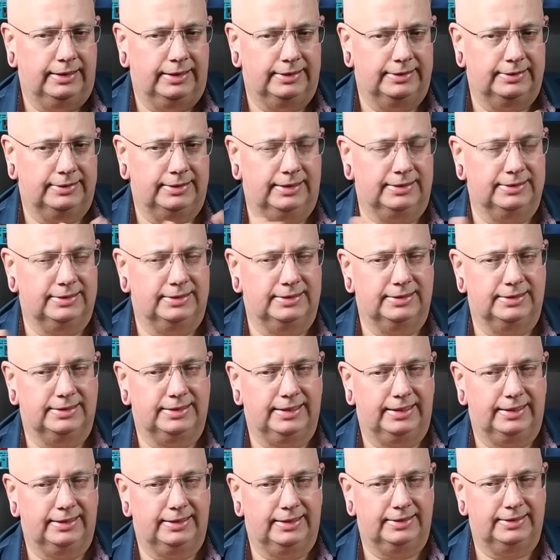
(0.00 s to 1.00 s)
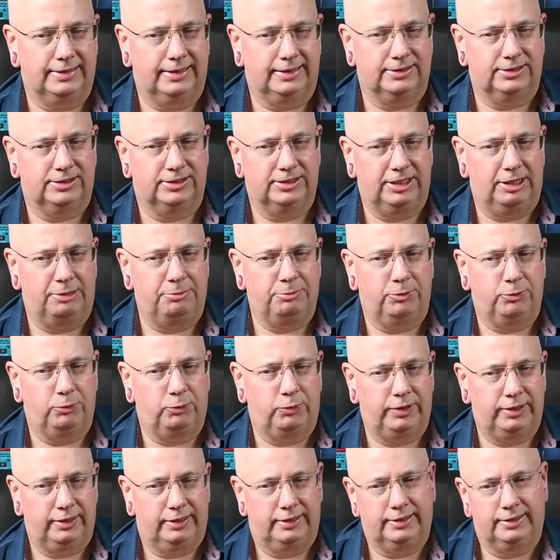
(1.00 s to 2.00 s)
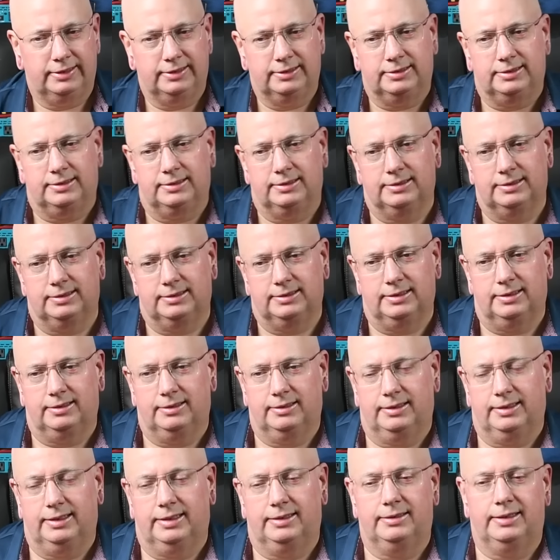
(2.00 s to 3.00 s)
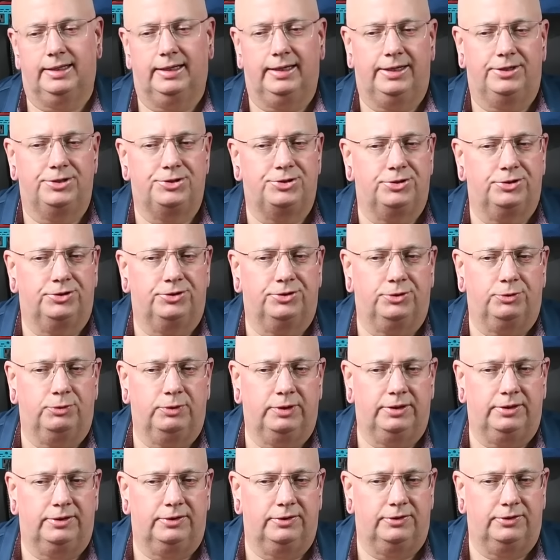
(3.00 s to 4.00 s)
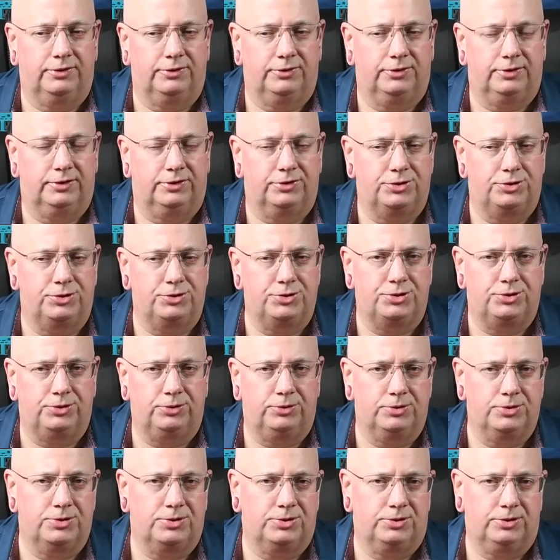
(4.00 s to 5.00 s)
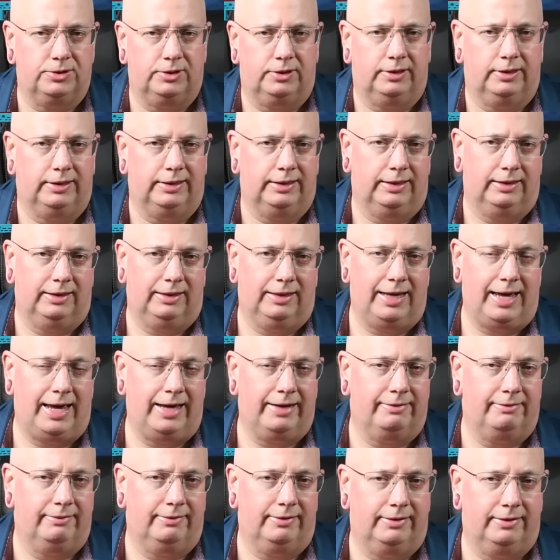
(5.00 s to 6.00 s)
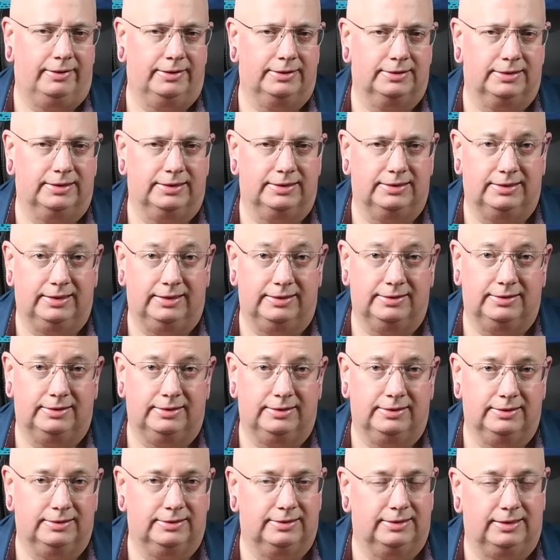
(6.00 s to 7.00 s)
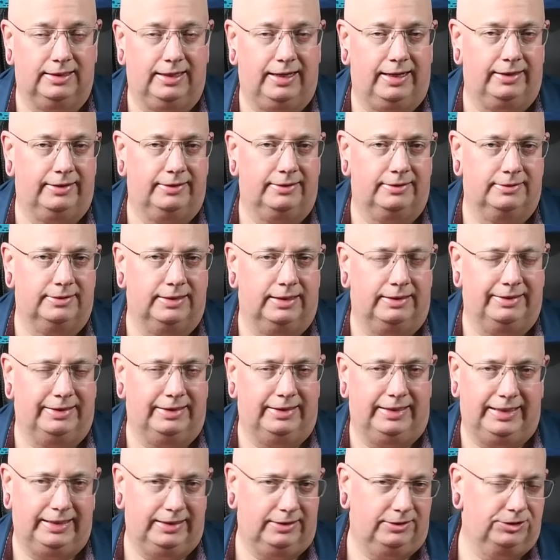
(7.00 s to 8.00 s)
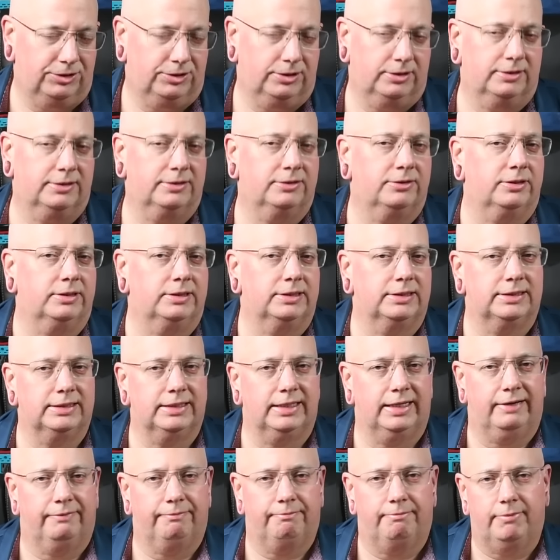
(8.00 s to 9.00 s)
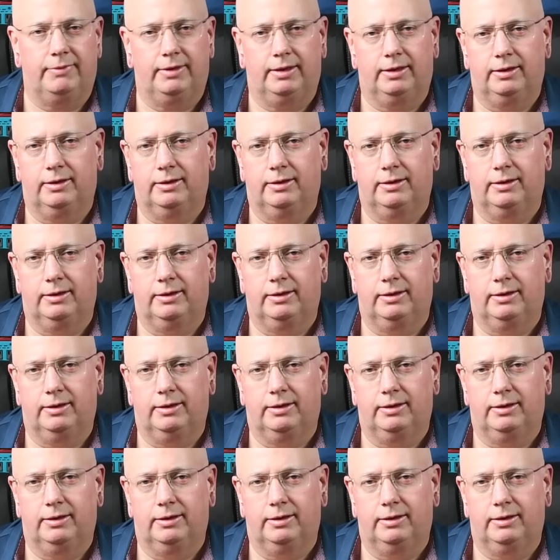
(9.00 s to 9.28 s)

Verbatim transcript: it doesn't say that that's a number. What it is is uh, in ancient Greek it is exousios, and in Latin it is excessius. In Latin and English it is nearly the same